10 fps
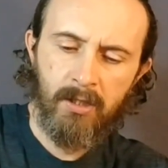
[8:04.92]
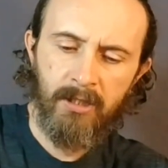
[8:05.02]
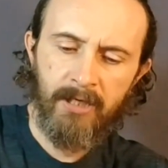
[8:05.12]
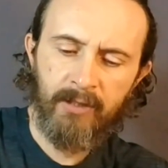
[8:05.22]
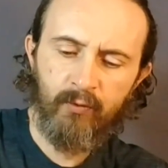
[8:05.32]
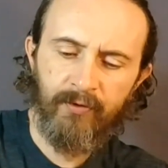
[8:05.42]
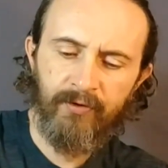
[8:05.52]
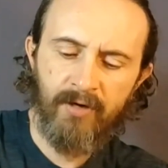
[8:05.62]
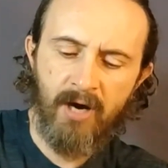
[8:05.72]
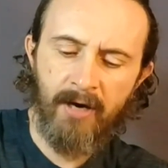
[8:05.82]
Connect with
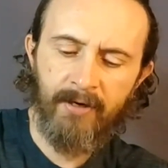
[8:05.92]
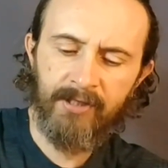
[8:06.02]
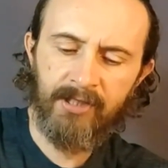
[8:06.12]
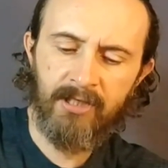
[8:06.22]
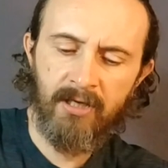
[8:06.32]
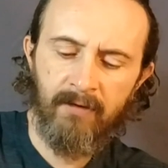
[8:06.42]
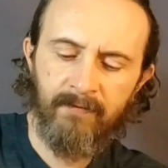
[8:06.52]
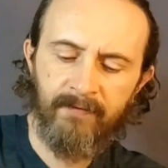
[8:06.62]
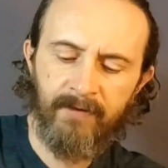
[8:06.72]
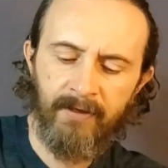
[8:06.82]
your higher
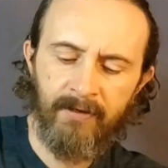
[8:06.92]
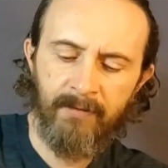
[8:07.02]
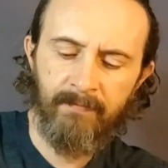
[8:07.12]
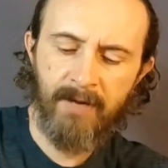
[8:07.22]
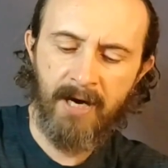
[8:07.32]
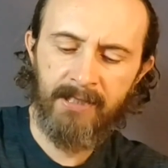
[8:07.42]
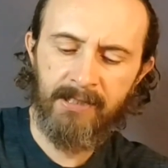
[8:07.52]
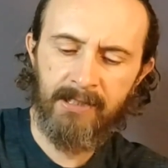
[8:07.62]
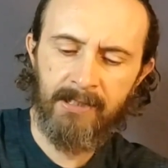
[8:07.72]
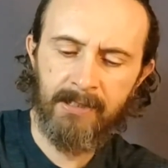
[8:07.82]
self here,
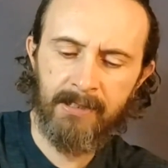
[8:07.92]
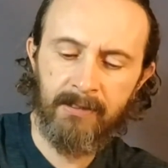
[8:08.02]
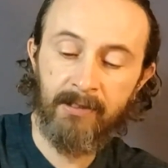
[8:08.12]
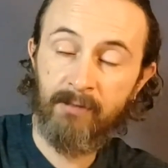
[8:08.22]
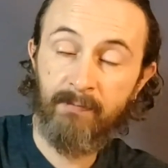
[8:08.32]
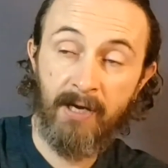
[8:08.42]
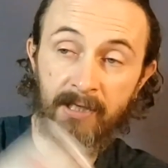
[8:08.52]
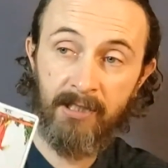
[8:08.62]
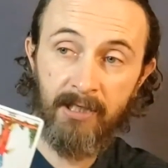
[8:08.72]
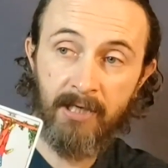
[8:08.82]
Pisces. This is
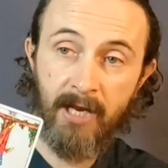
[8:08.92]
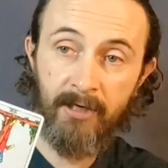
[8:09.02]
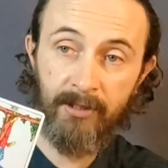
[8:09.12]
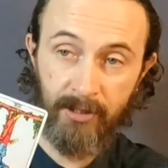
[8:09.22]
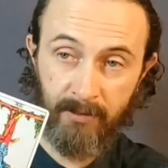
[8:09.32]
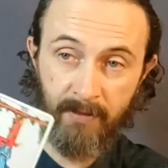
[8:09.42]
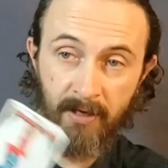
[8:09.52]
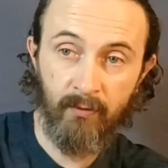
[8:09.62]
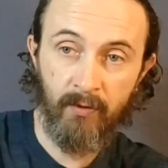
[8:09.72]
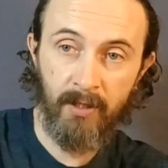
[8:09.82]
Piscean energy,
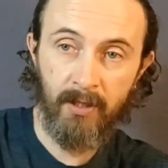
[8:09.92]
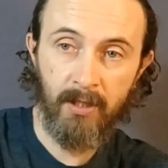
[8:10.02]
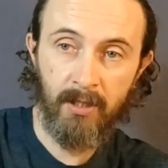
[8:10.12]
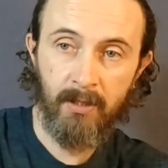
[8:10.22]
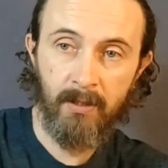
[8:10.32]
by the way.